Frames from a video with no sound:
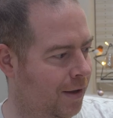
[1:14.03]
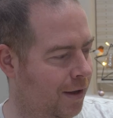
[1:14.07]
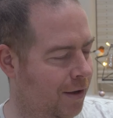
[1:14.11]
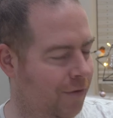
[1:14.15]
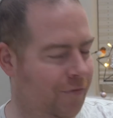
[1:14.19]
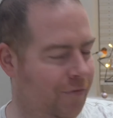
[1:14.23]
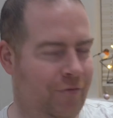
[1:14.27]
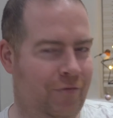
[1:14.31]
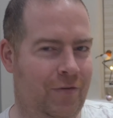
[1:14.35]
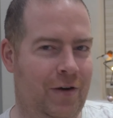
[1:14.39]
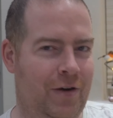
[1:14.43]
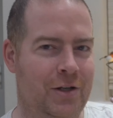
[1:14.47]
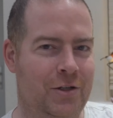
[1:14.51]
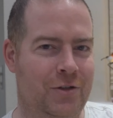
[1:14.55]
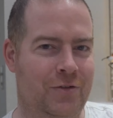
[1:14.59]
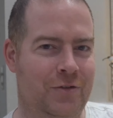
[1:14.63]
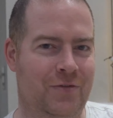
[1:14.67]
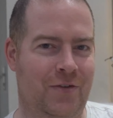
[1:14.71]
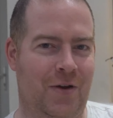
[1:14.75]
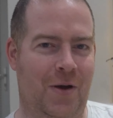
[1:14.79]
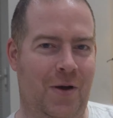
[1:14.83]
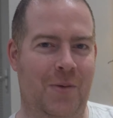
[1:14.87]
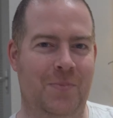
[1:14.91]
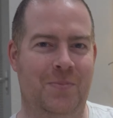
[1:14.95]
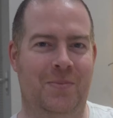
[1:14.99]
French
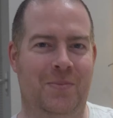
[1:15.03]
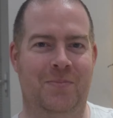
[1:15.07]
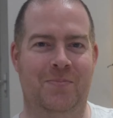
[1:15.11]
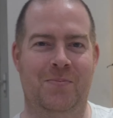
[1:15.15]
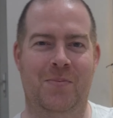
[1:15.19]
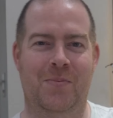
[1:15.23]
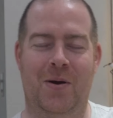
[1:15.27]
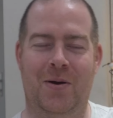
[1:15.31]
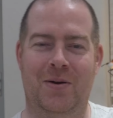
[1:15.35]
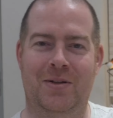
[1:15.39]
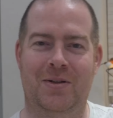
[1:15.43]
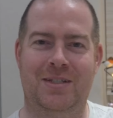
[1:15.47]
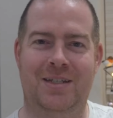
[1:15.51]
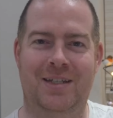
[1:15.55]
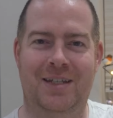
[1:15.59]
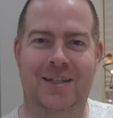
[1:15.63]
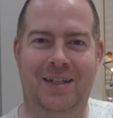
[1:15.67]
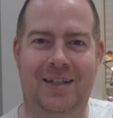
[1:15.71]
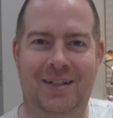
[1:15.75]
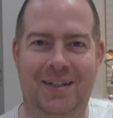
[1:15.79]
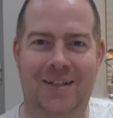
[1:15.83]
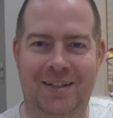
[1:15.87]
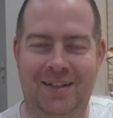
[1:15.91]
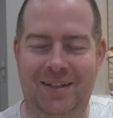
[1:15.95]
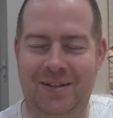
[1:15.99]
firm,
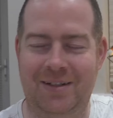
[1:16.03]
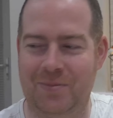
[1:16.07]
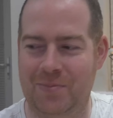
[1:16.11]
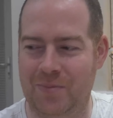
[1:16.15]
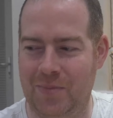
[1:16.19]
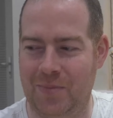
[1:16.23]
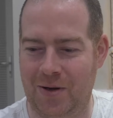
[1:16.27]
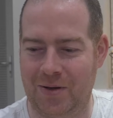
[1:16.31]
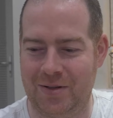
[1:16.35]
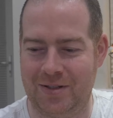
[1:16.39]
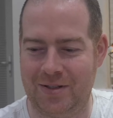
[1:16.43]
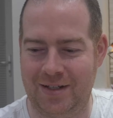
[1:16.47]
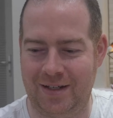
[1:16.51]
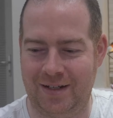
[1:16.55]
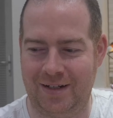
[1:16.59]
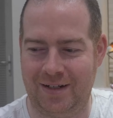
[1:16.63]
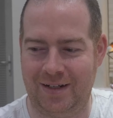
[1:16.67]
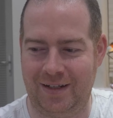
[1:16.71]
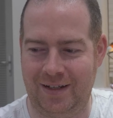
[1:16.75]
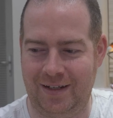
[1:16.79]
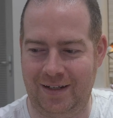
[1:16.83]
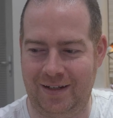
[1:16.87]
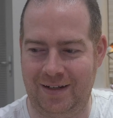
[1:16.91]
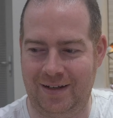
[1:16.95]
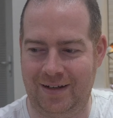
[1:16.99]
Martin
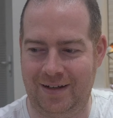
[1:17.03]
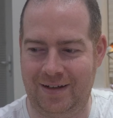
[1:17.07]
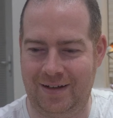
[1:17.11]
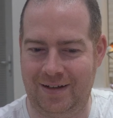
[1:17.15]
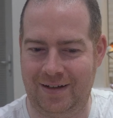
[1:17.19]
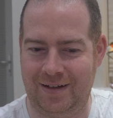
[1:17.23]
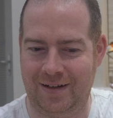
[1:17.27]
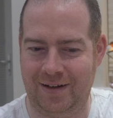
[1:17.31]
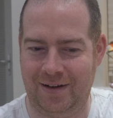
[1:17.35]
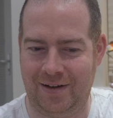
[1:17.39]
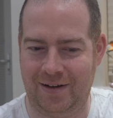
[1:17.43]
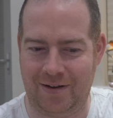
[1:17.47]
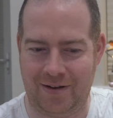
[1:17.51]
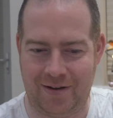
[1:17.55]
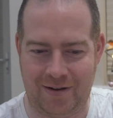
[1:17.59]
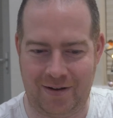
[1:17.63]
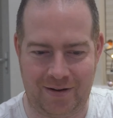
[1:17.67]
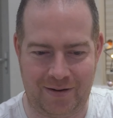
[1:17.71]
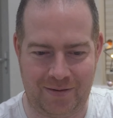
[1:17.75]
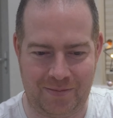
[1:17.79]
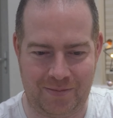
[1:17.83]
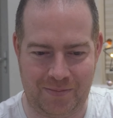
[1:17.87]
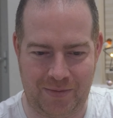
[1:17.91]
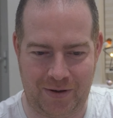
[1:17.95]
Eke, I